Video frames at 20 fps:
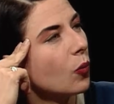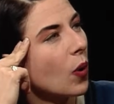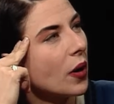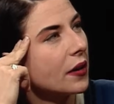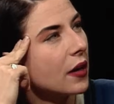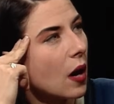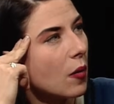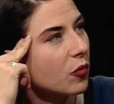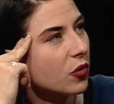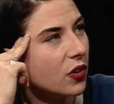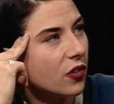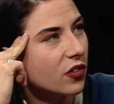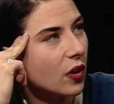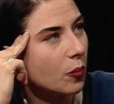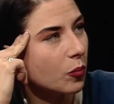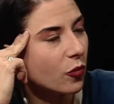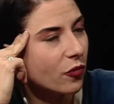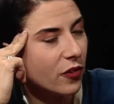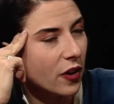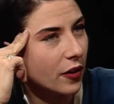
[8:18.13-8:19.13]
One comes to
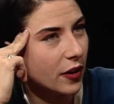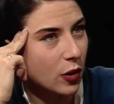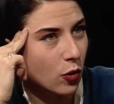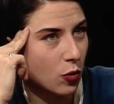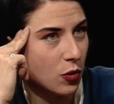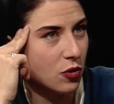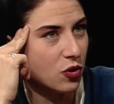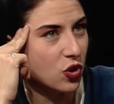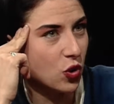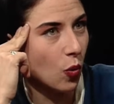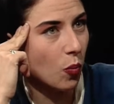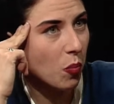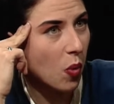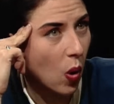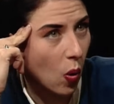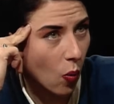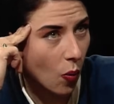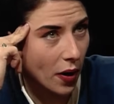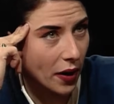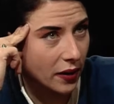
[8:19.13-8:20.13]
some very crucial
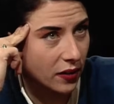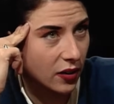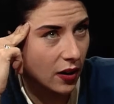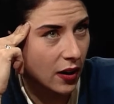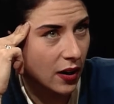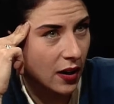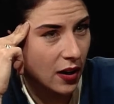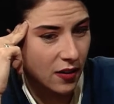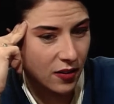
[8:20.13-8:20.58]
point